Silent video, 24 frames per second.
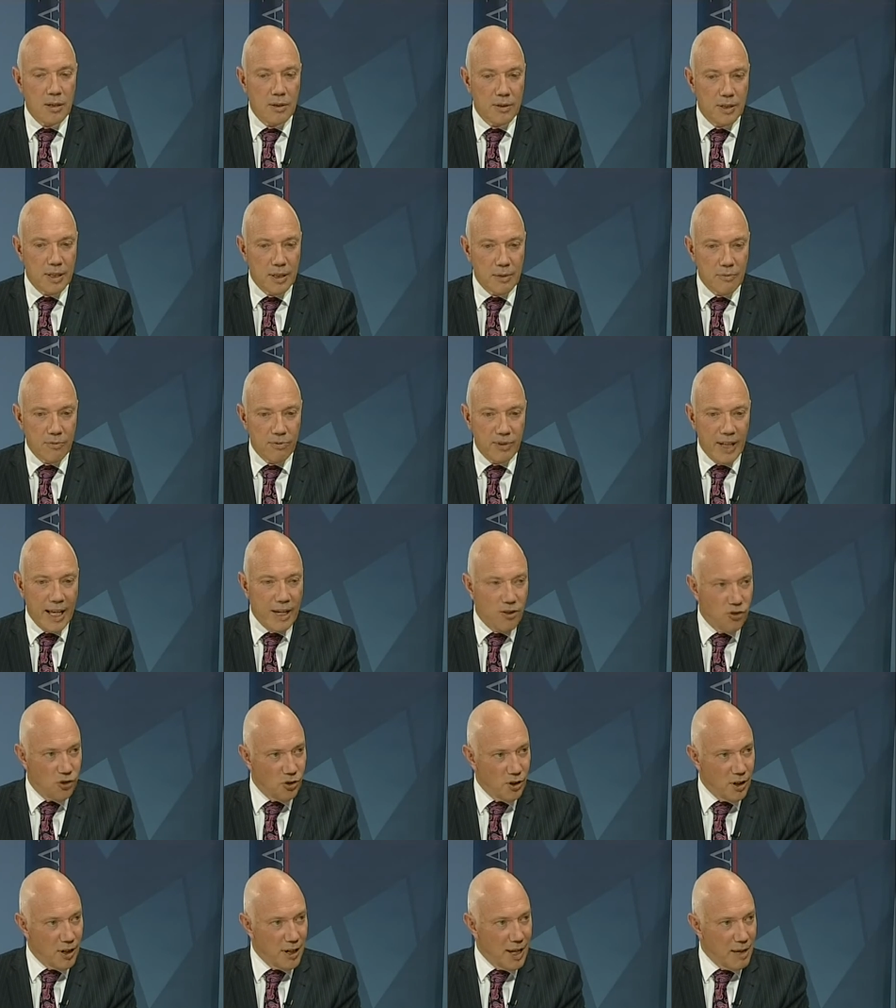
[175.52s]
the
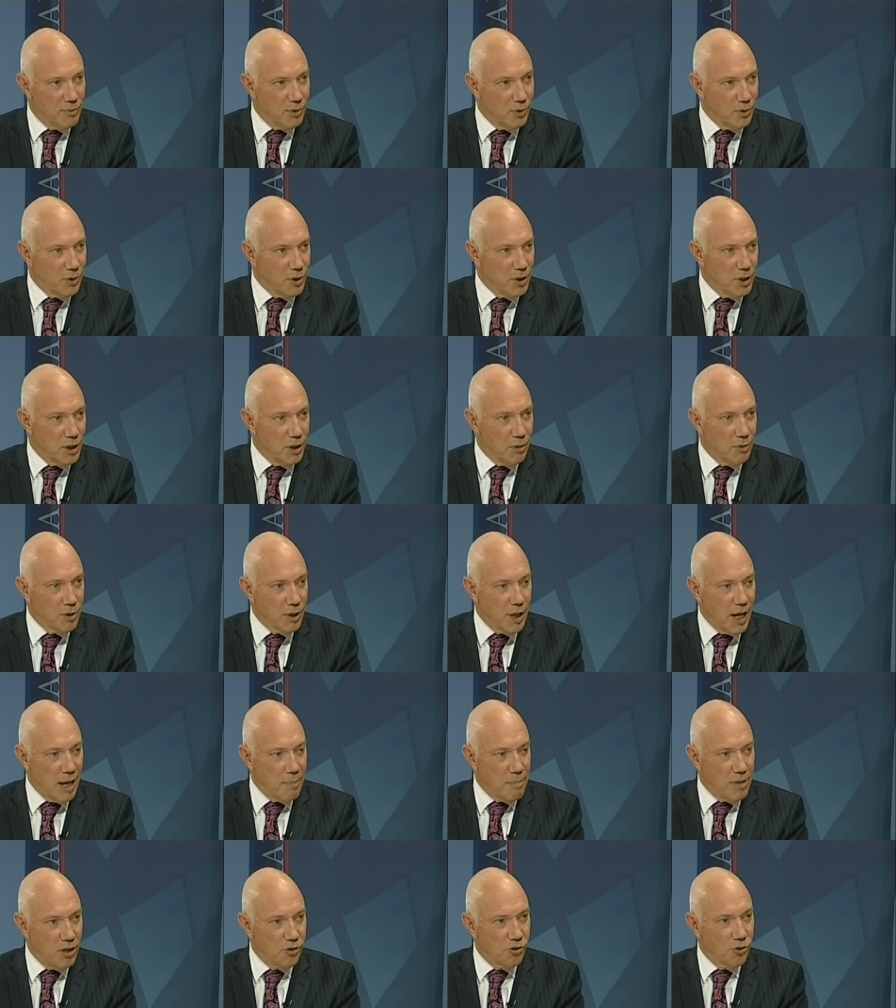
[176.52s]
inflation level that you and I
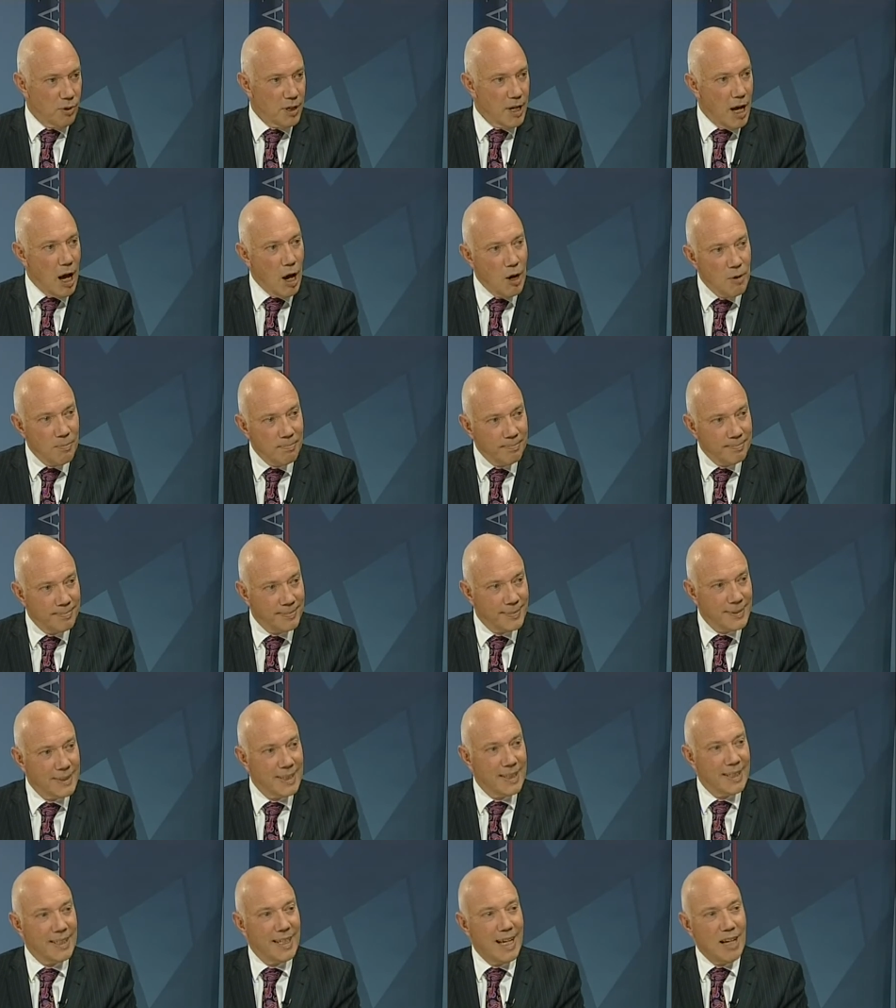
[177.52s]
measure at home mm -hmm.